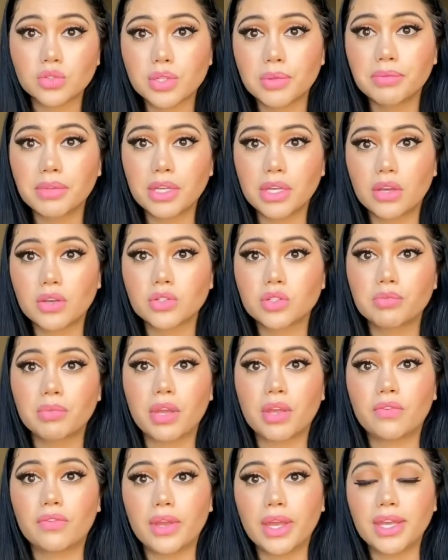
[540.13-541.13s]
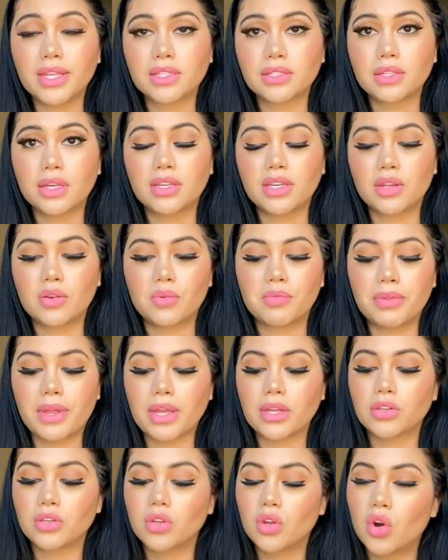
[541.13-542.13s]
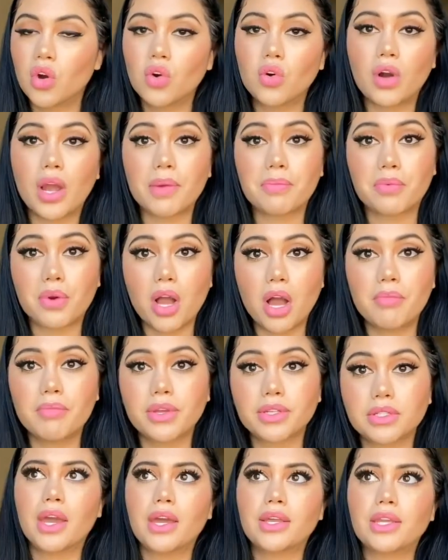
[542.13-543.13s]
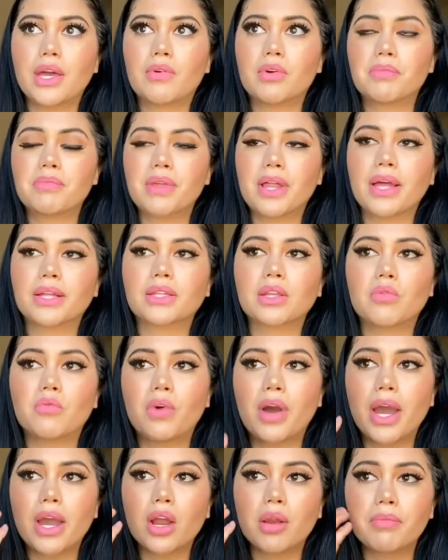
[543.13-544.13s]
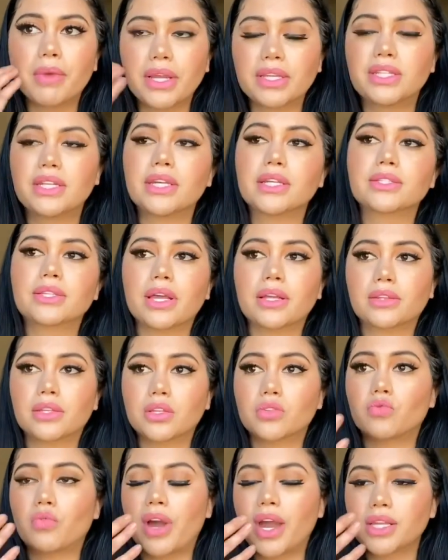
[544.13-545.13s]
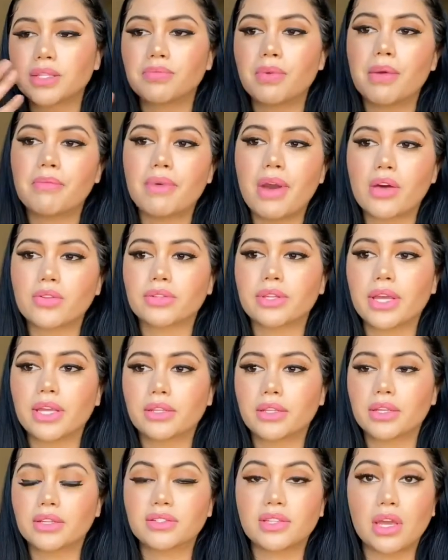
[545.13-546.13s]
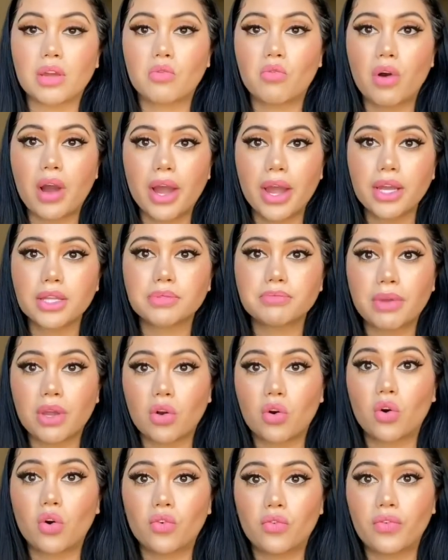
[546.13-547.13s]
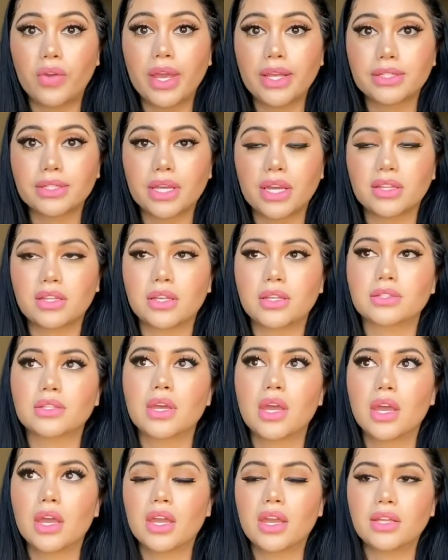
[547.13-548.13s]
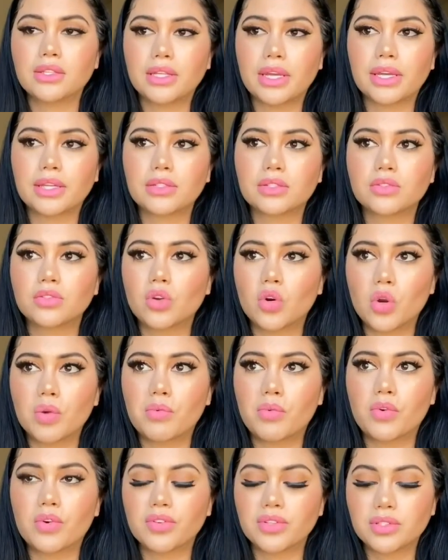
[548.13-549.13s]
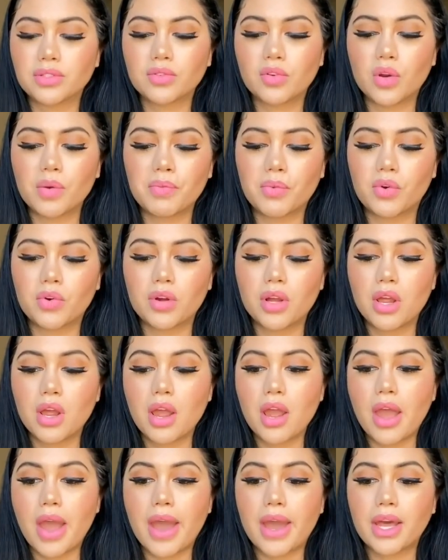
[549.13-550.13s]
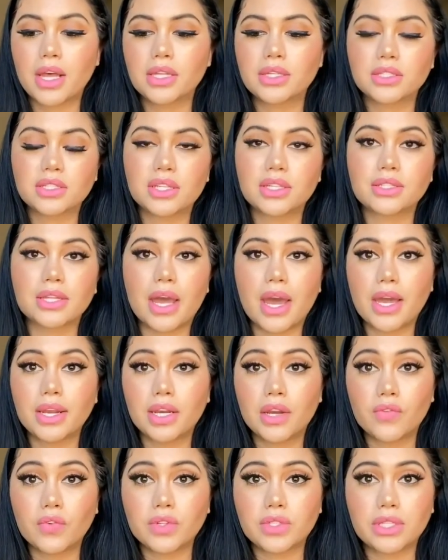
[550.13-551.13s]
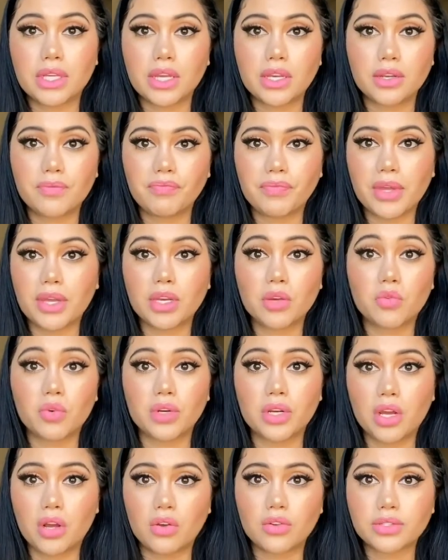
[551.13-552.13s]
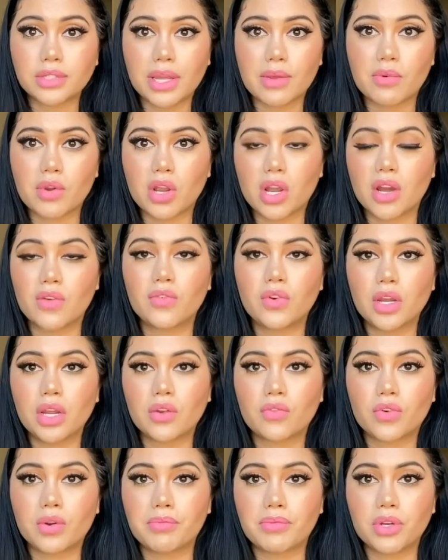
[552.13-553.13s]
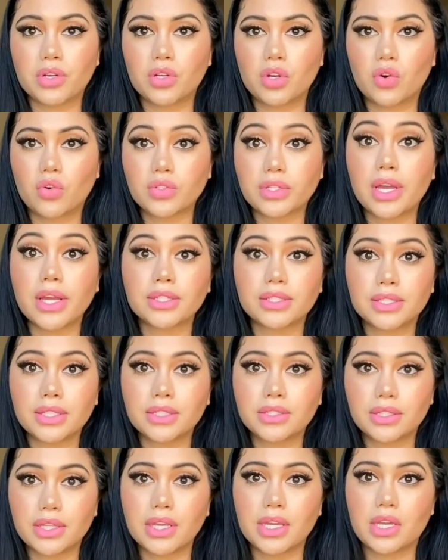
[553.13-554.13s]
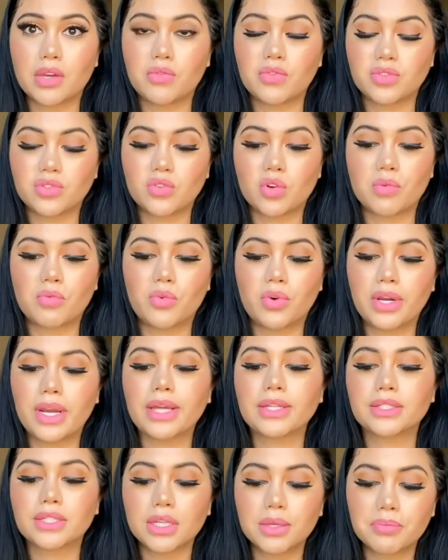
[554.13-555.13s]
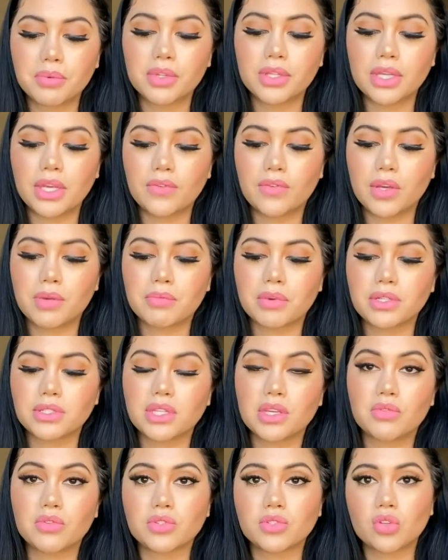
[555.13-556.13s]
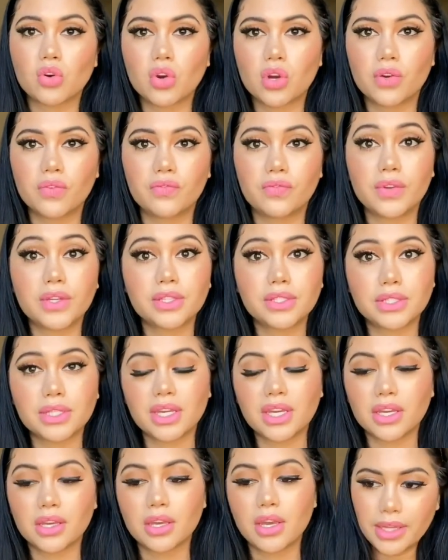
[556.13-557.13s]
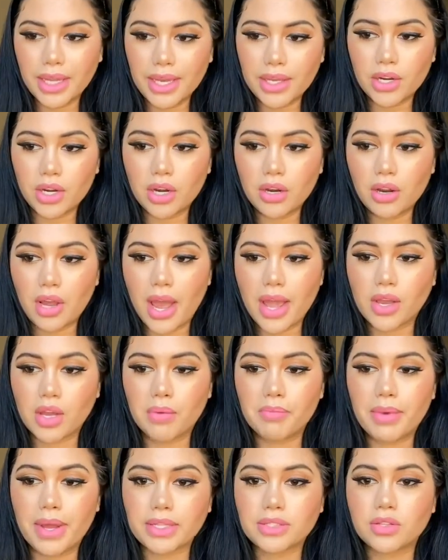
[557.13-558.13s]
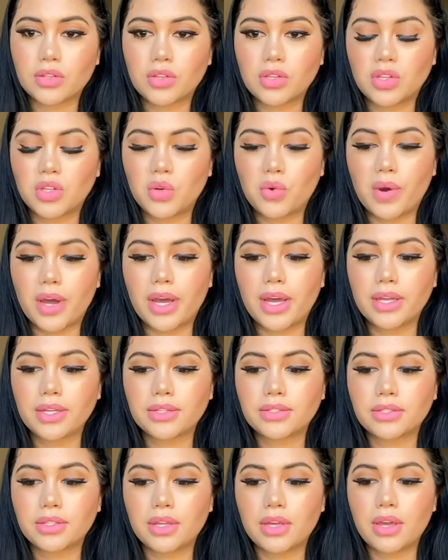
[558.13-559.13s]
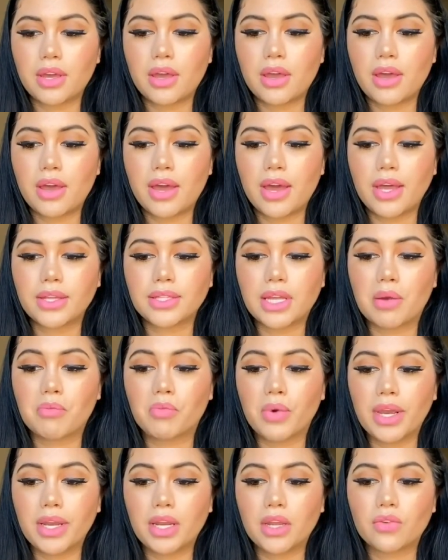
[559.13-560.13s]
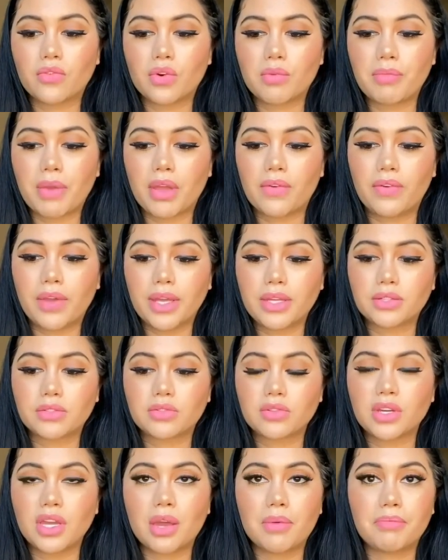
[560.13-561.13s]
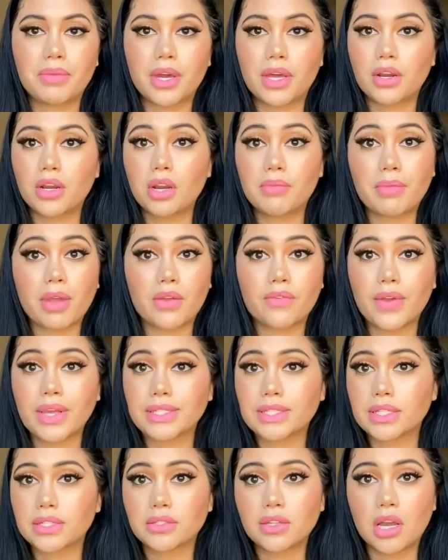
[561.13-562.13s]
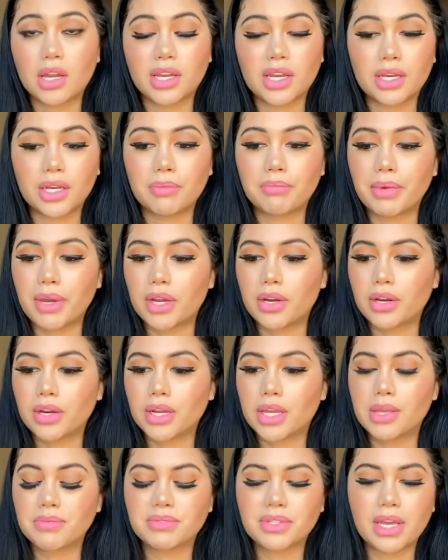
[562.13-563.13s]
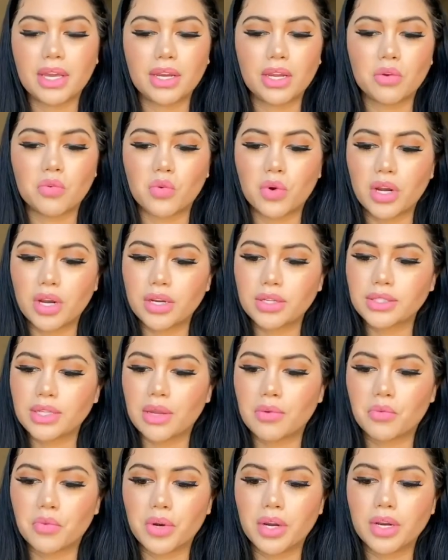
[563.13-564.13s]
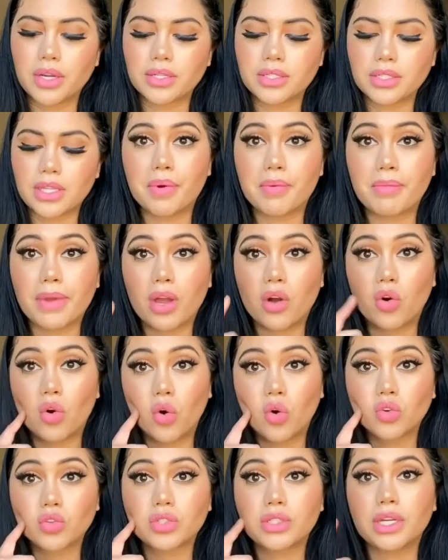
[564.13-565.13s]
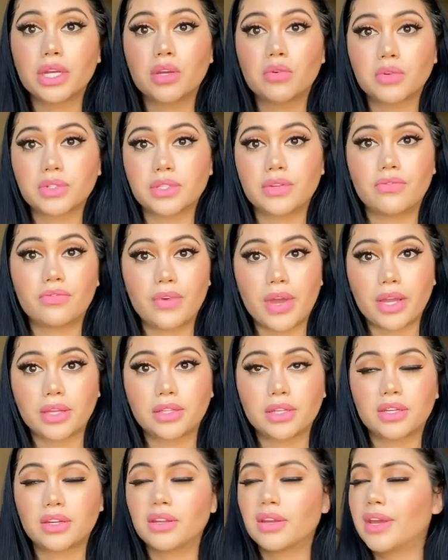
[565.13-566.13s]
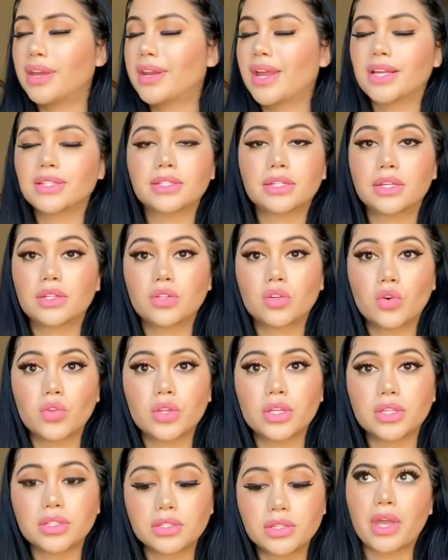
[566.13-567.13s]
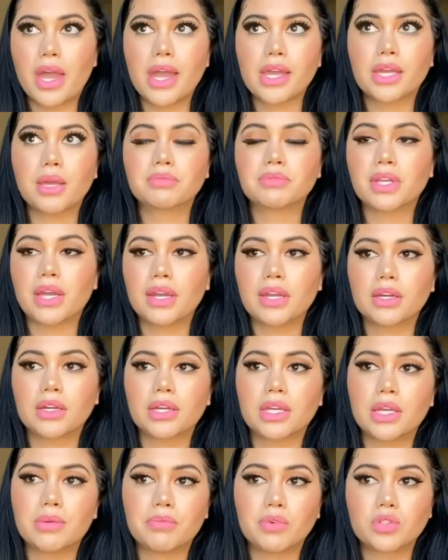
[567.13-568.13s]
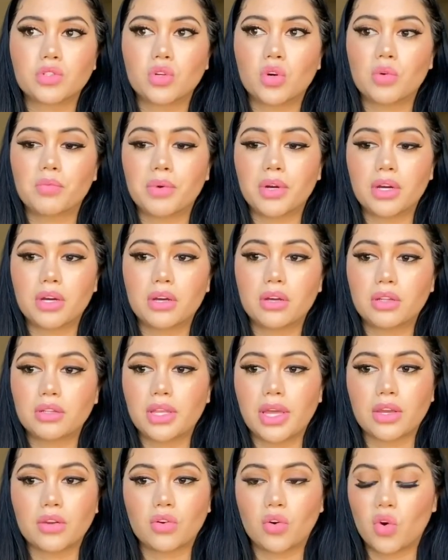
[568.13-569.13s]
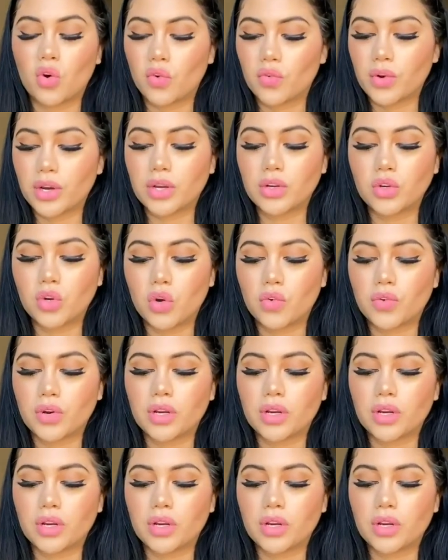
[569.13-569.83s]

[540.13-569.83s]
something else to my face? And he would be like, no, I promise. And I would be like, then why are my cheeks like this? Why is my mouth like this? Like, why is my whole face like this? He's like, it's normal, it's normal. And since I had never seen anyone else like recovering from their nose, I did think it was normal and I did believe him because he was so convincing. Later, I come back to the US and I'm waiting for my face to get better. My face is not getting better. It keeps getting worse and worse, but my whole cheek was infected and I didn't know this. I kept getting a hematoma like over and over.